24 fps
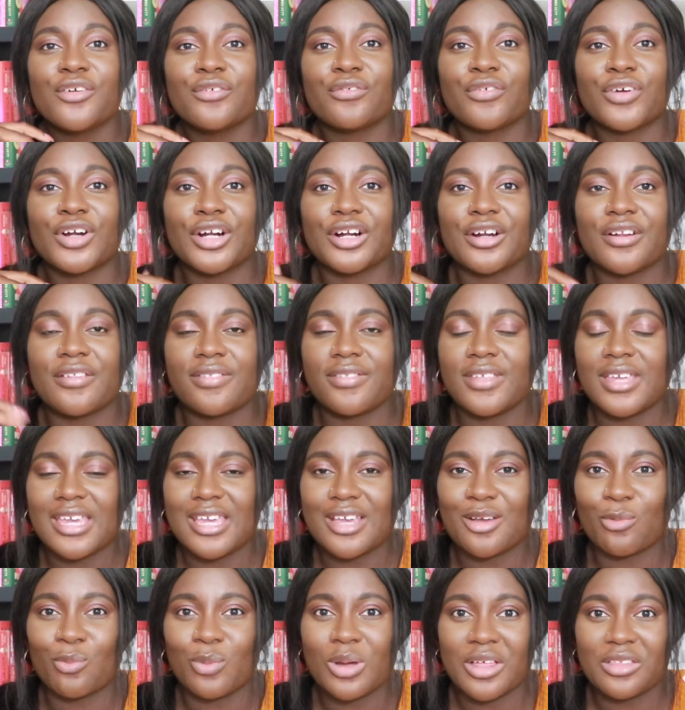for
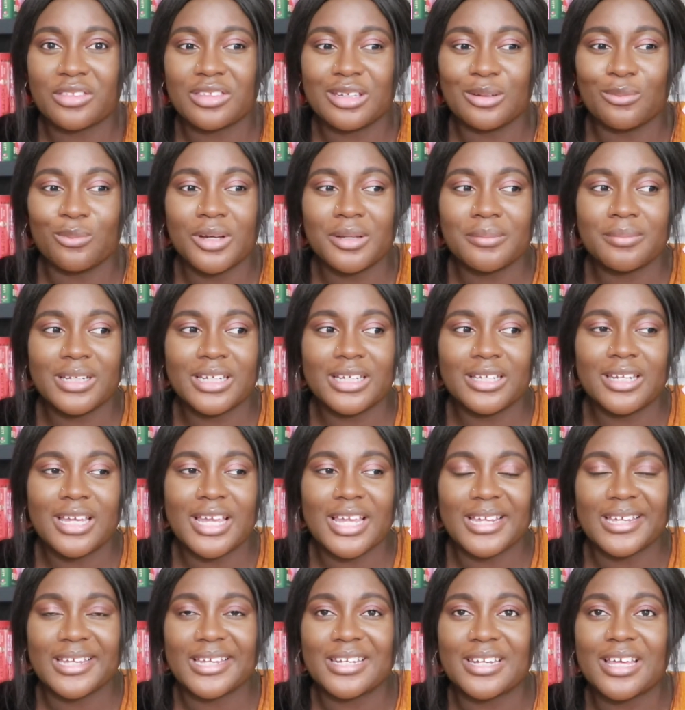the wealthy women.
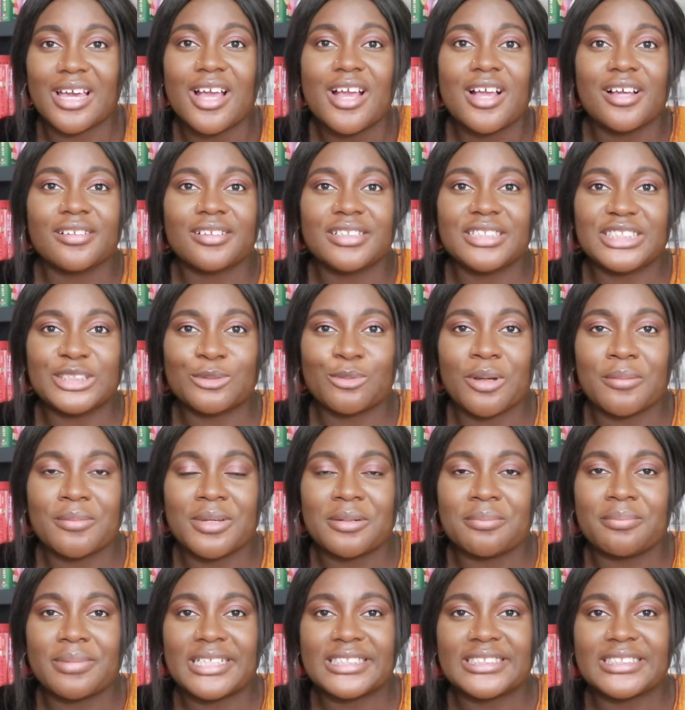And these
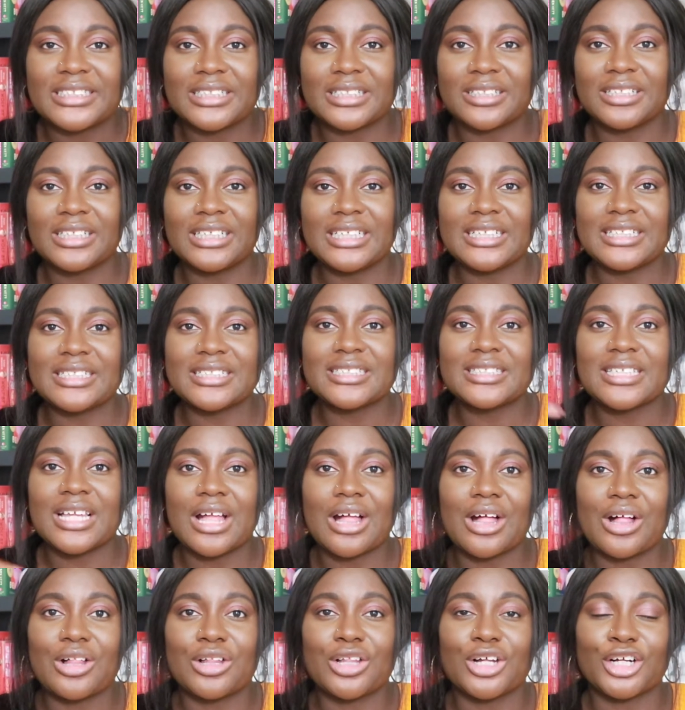women basically
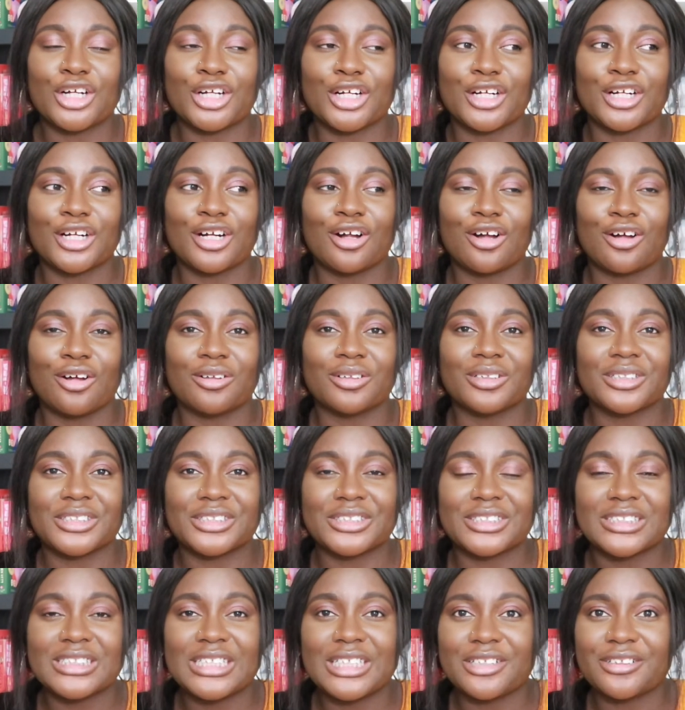tell her all her
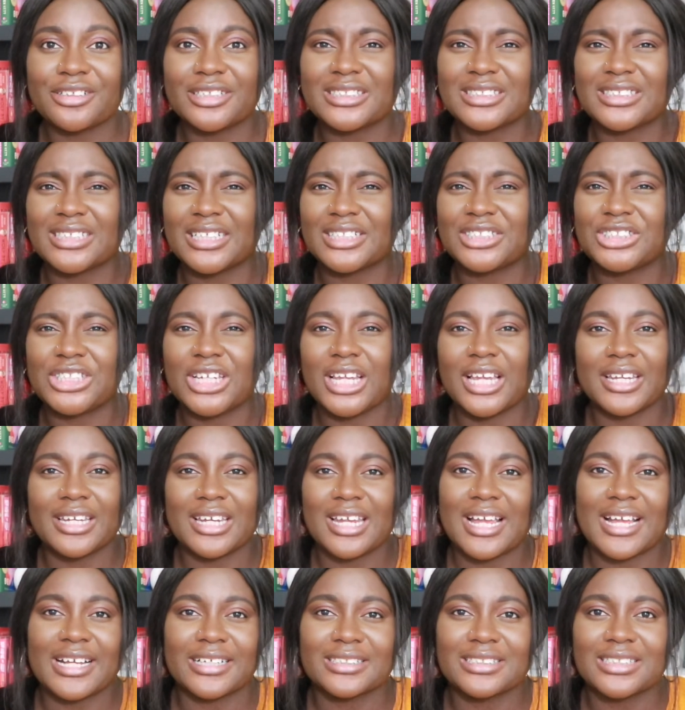secrets, like she kind
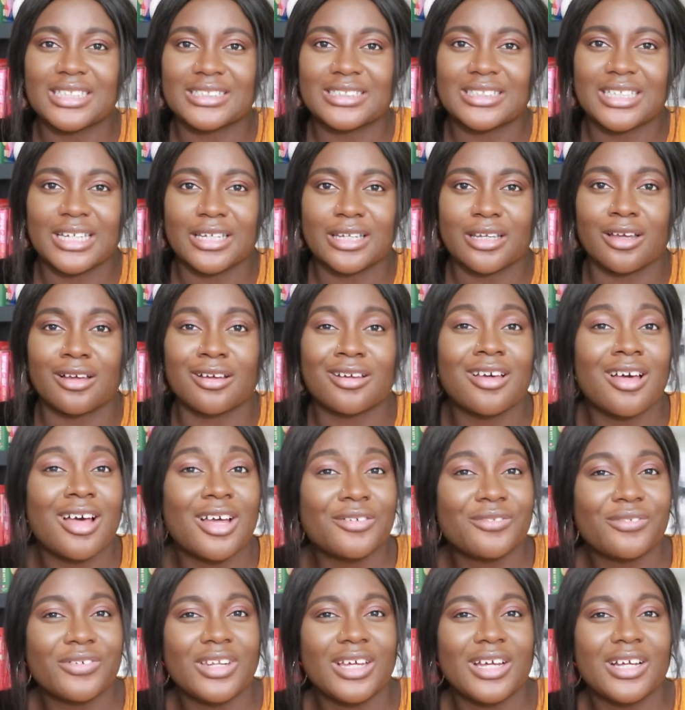of acts as like a
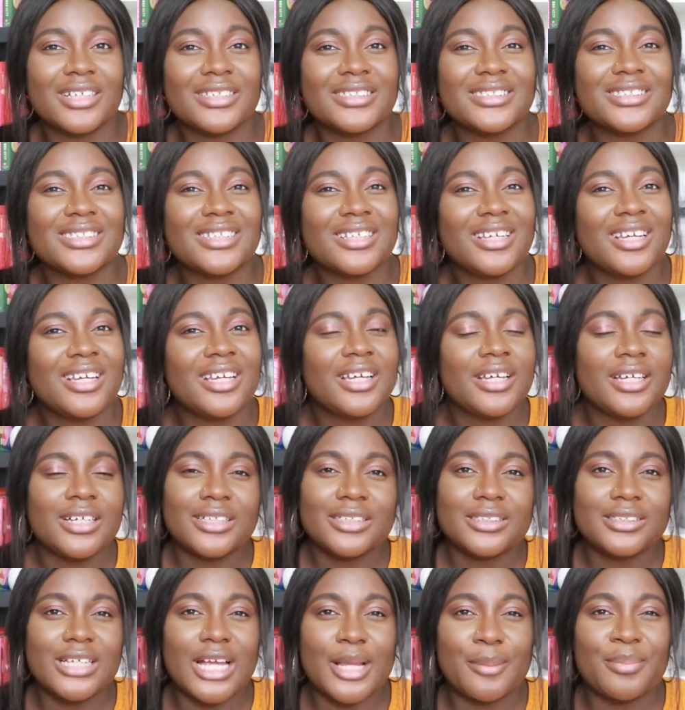confidant
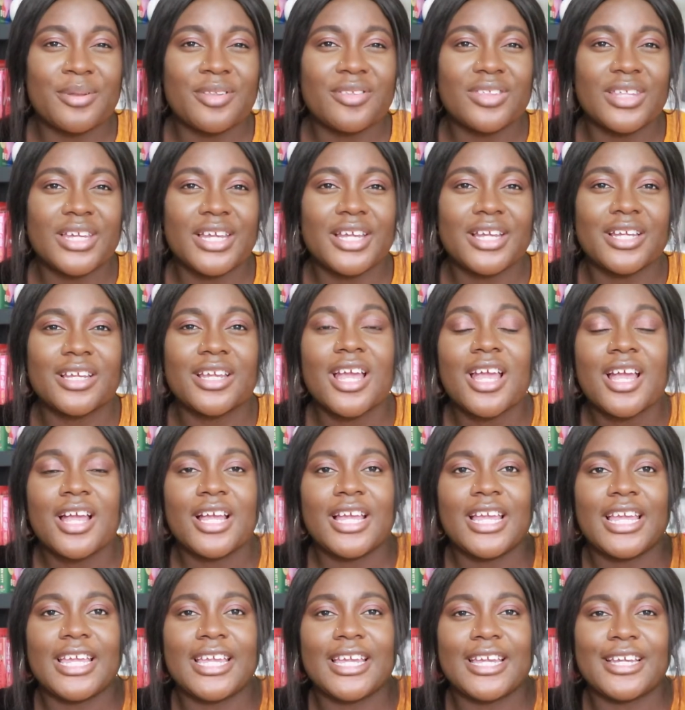type of thing,
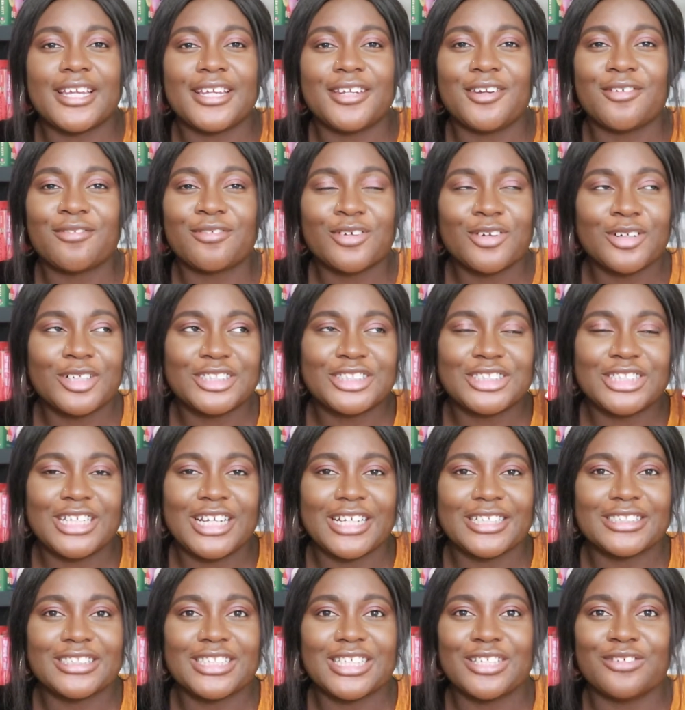and of course she
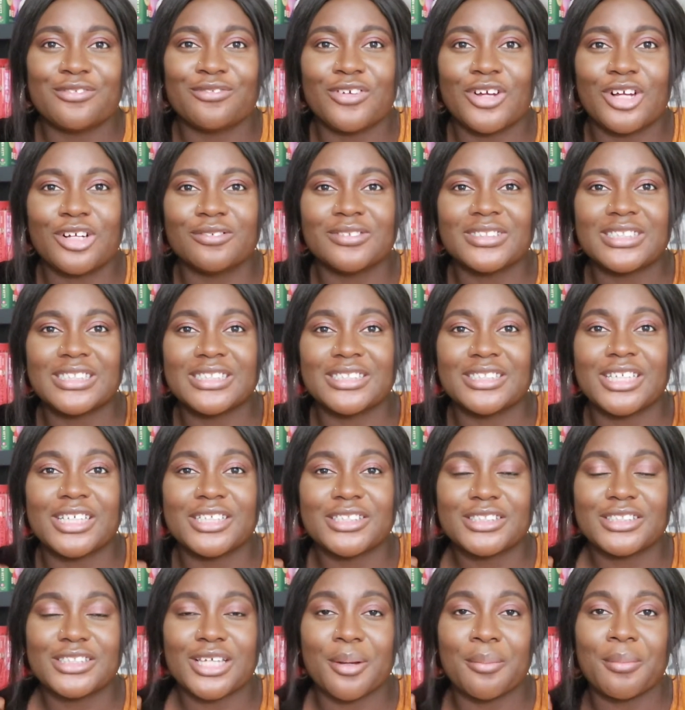gets involved in
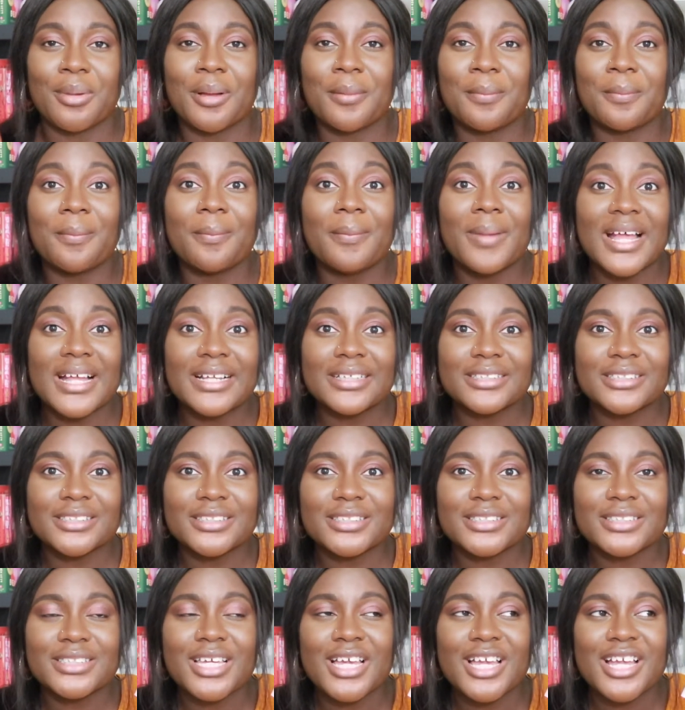some
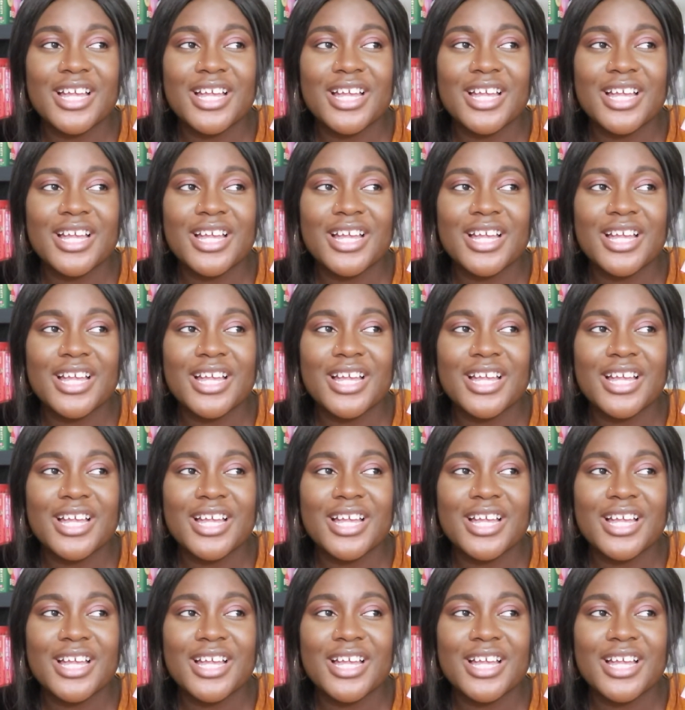mess,